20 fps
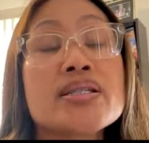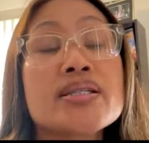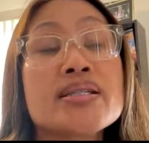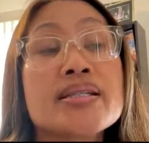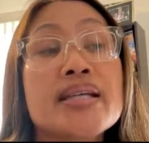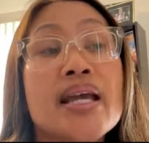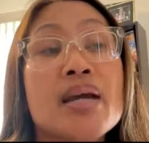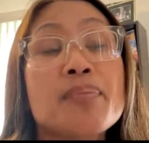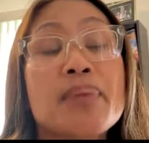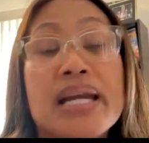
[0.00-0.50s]

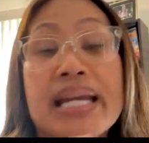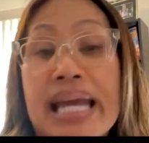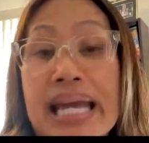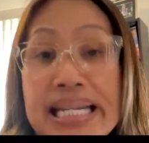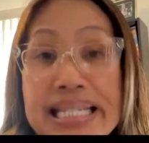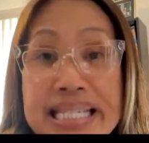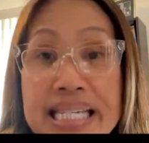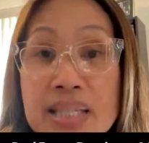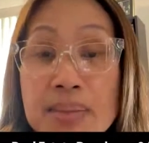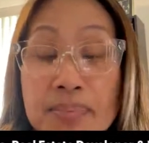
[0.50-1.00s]
say about
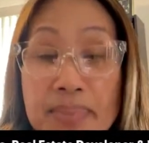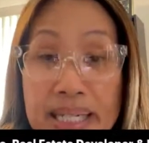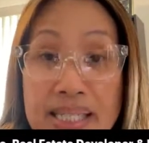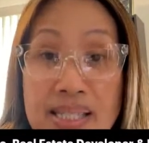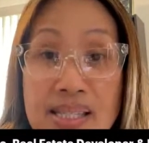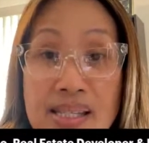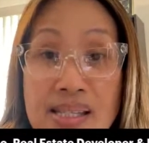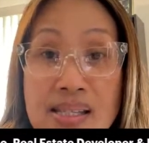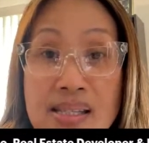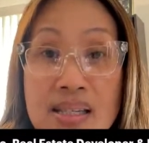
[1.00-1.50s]
18
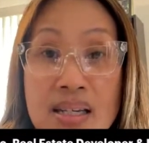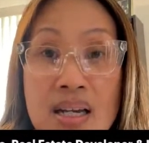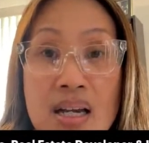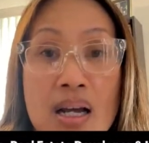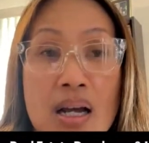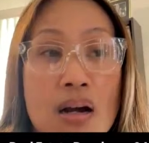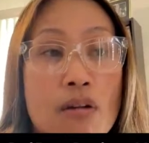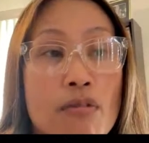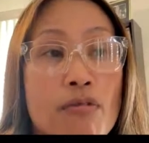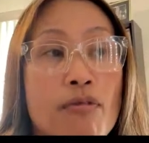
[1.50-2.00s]
months
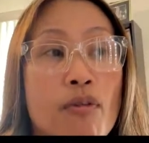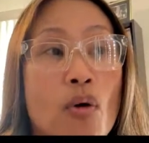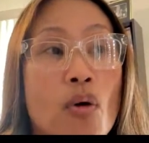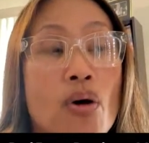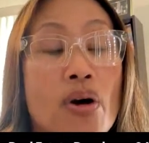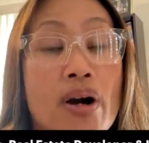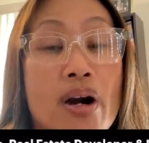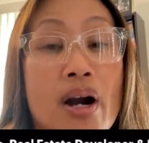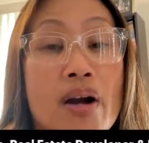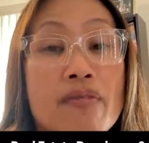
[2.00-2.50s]

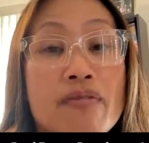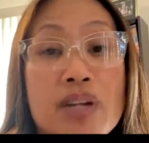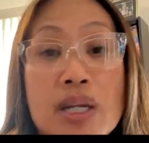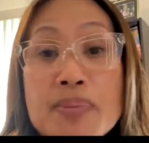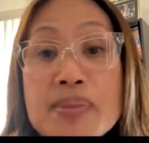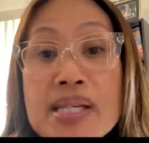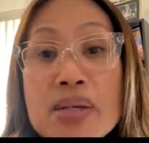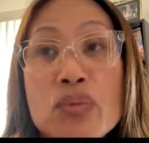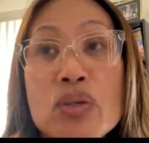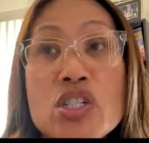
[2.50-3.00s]
for our
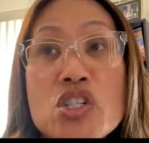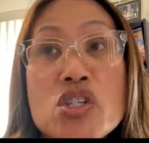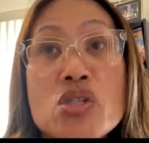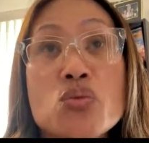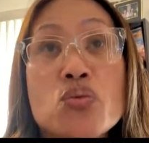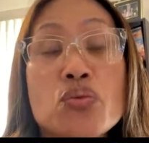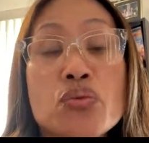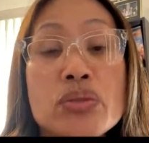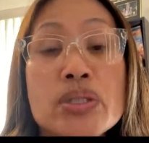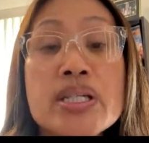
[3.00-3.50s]
flips, which
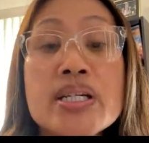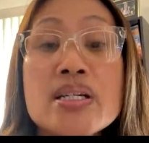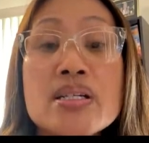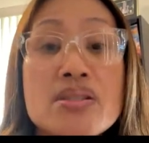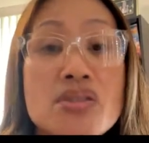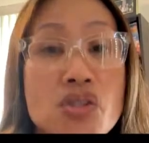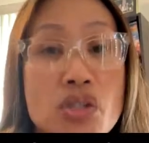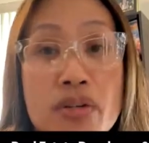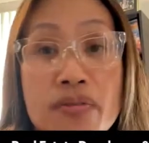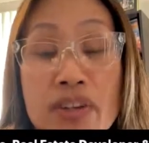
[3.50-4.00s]
is really
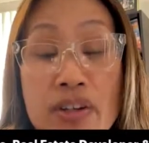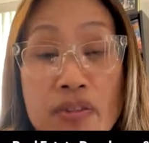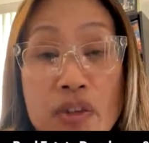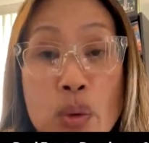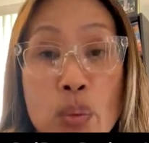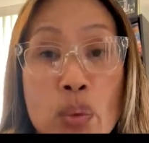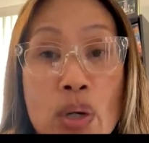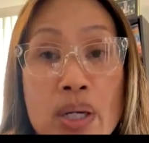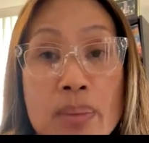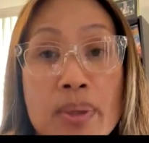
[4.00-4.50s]
conservative.
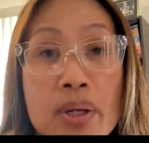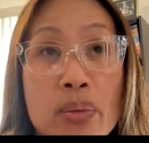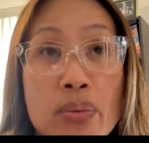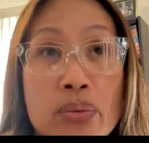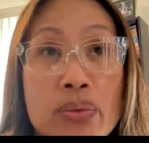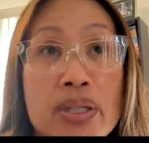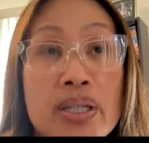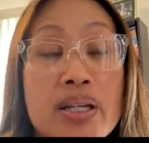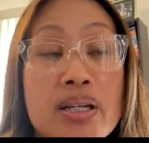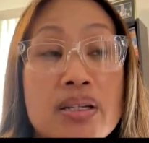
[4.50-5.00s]
You want to be
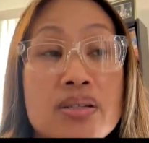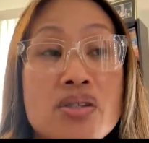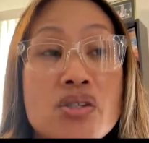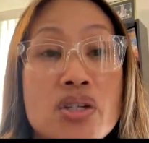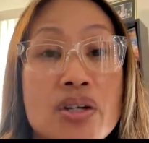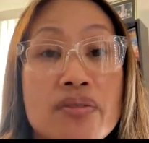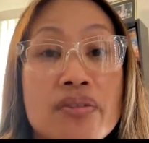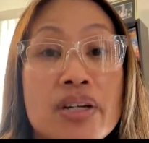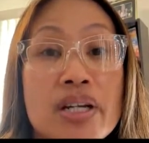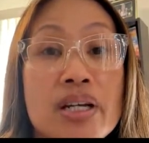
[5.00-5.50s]
really
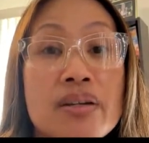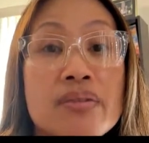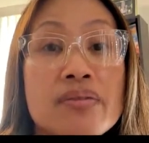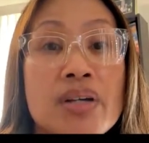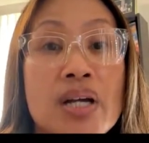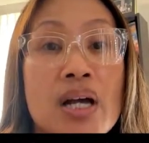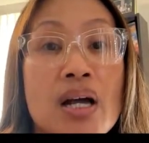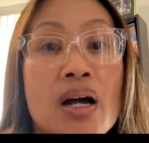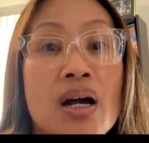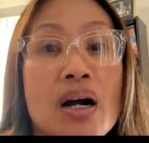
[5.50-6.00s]
conservative.
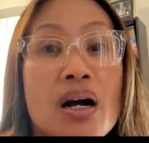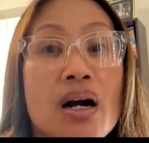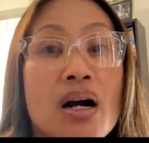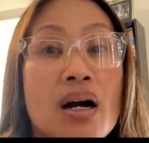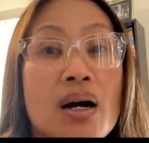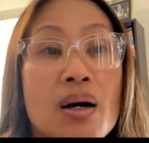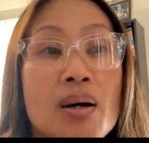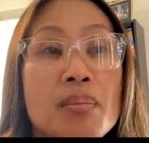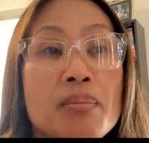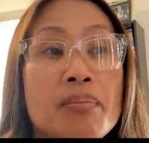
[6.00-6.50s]

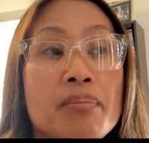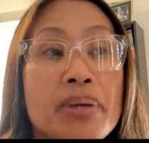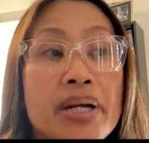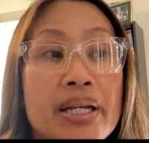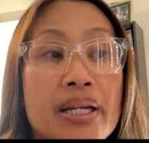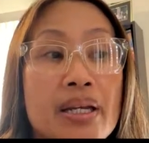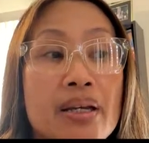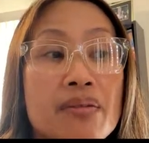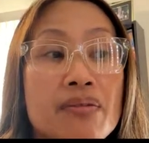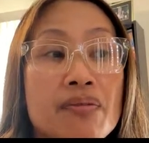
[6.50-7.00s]

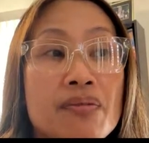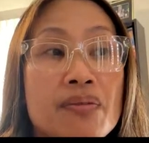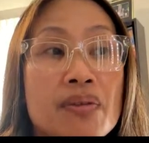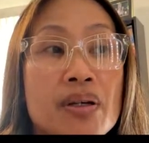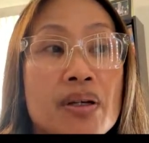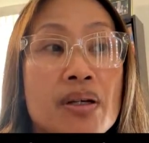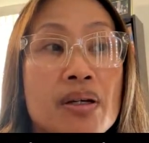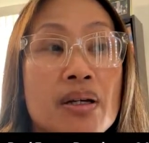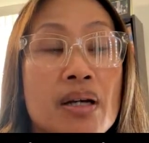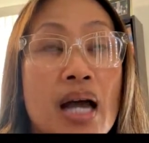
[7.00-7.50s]
But if
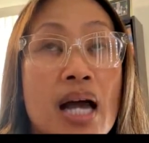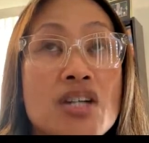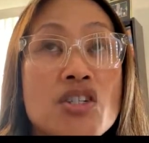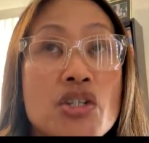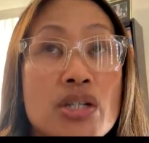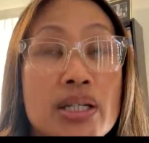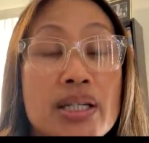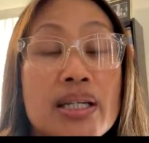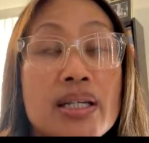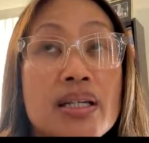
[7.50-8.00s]

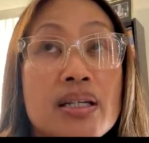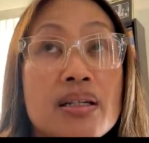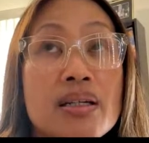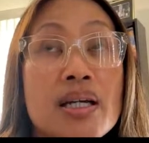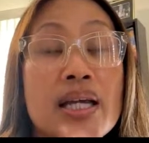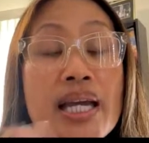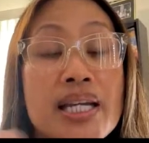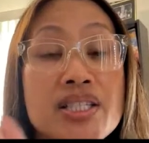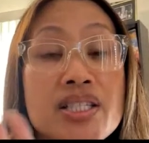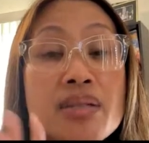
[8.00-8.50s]
actually
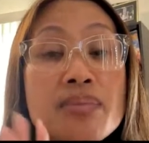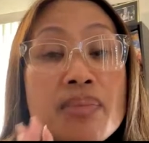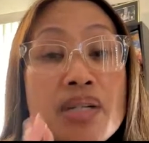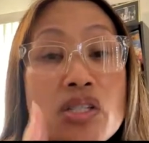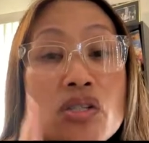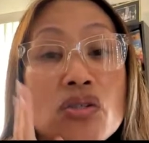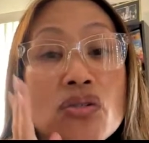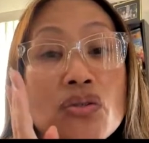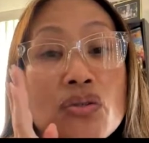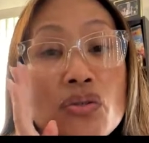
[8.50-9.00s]
18
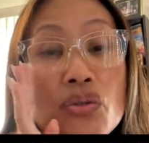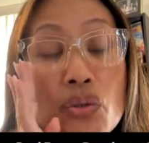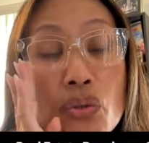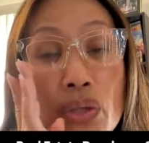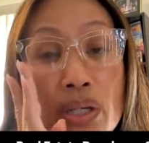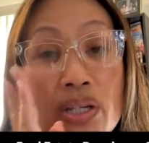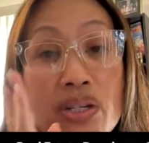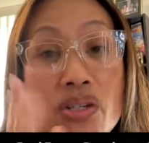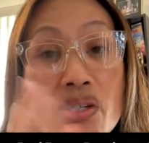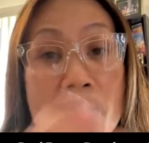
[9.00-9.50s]
months to 2
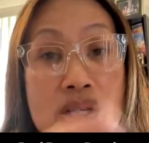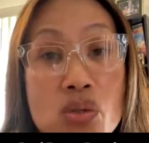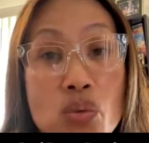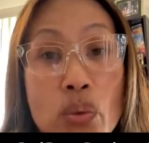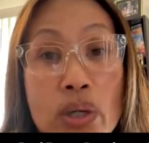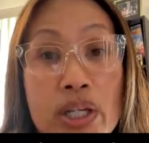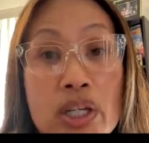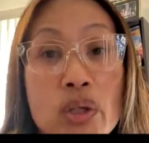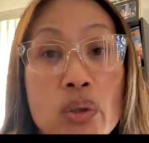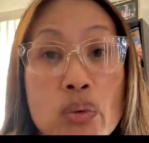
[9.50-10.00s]
years is
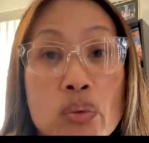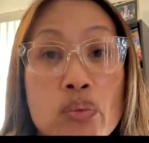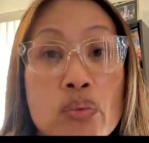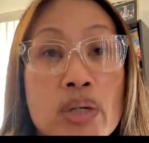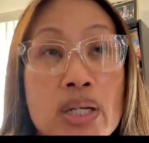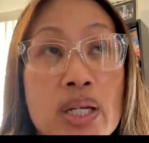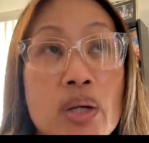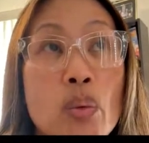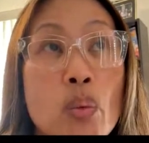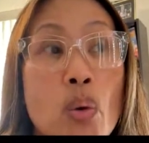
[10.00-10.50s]
what you
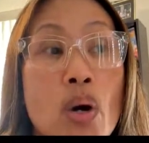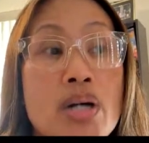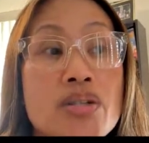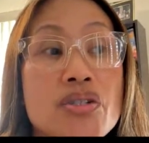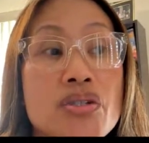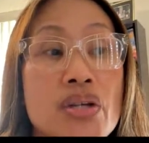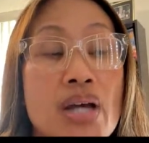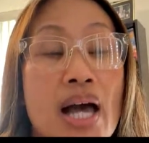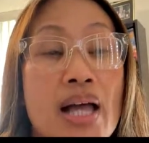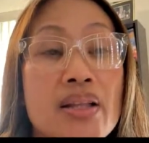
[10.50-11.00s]
really
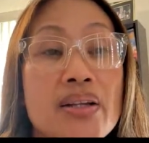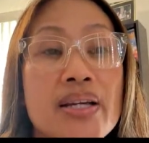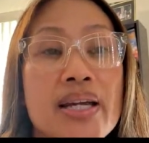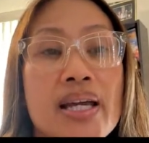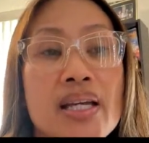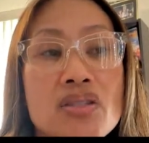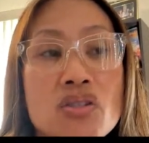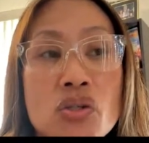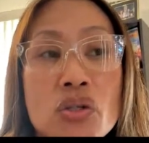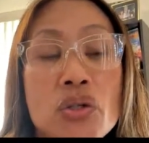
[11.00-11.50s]
want to
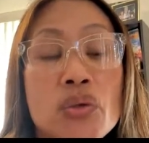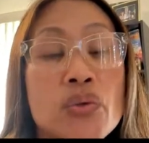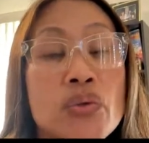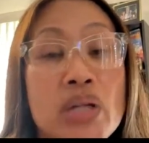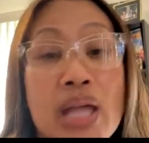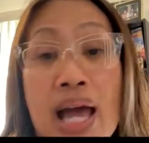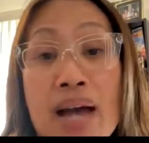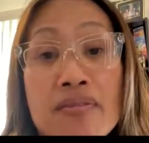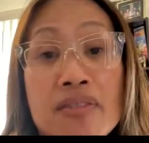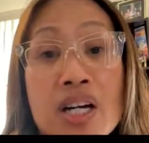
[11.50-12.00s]
allocate, so you
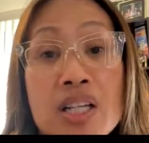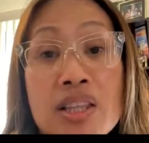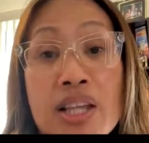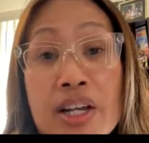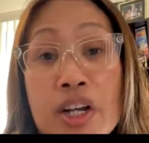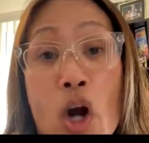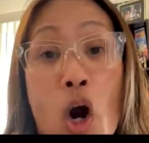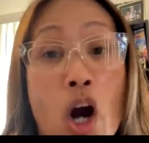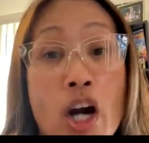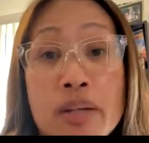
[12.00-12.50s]
will have
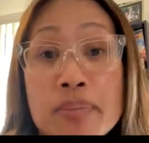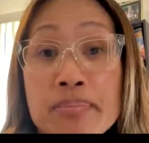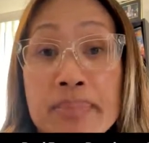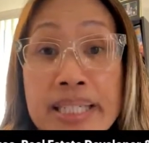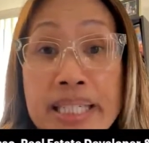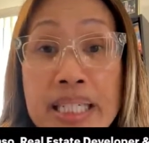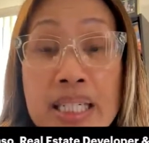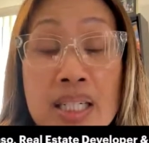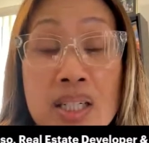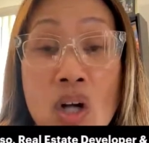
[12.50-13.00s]
like hard
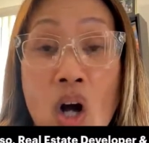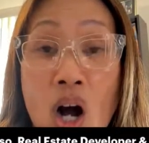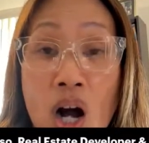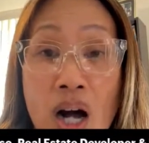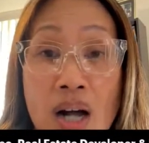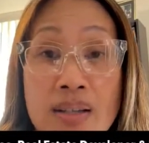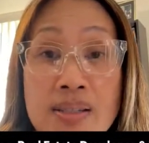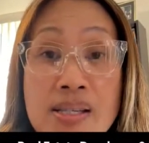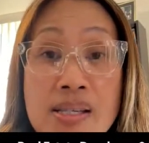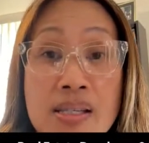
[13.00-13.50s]
money
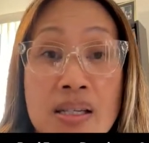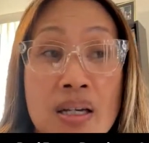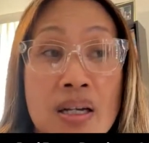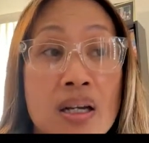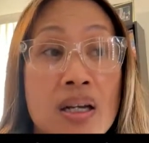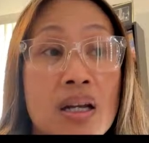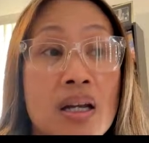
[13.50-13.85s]
costs,